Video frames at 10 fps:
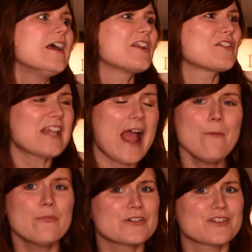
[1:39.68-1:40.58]
The
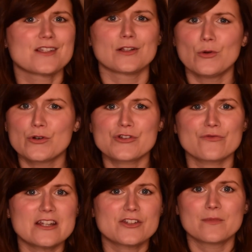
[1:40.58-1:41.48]
temperatures in the launch
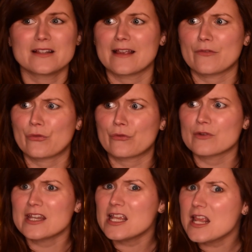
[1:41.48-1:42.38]
reached something like
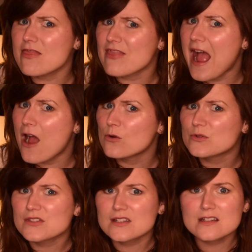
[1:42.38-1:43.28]

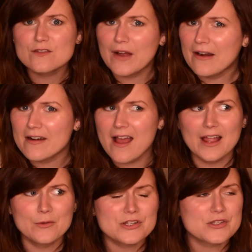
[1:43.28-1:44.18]
3,000
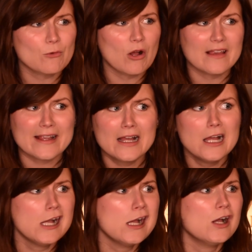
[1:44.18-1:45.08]
Fahrenheit, which is what, like
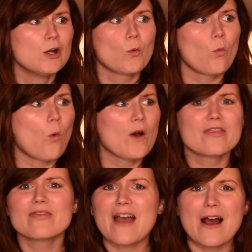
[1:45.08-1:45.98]

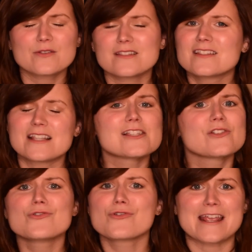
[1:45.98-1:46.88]

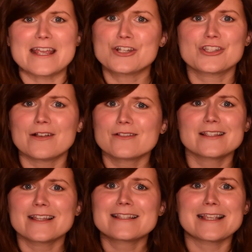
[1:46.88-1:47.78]
1,600-ish
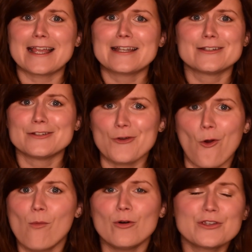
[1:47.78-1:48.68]
Celsius in
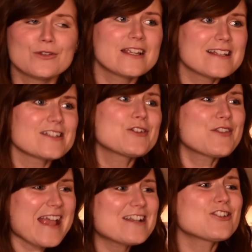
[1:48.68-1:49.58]
normal units. And, you know,
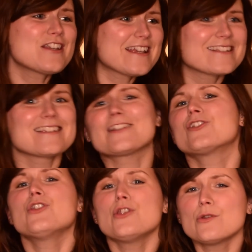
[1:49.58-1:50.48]
the engineers, like,
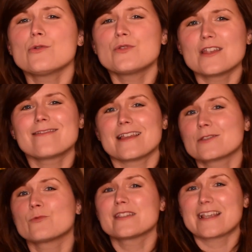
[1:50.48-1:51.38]
knew that
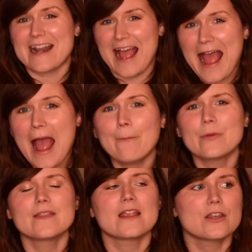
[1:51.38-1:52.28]
this was going to
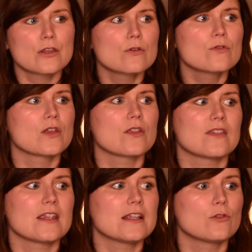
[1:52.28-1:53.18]
happen. They knew that
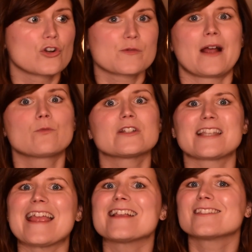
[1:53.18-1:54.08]
the launch pad would
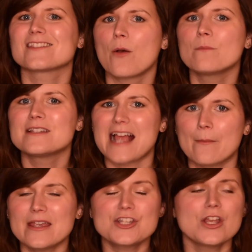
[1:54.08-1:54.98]
take some
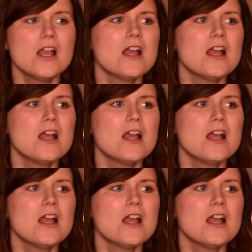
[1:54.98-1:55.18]
damage.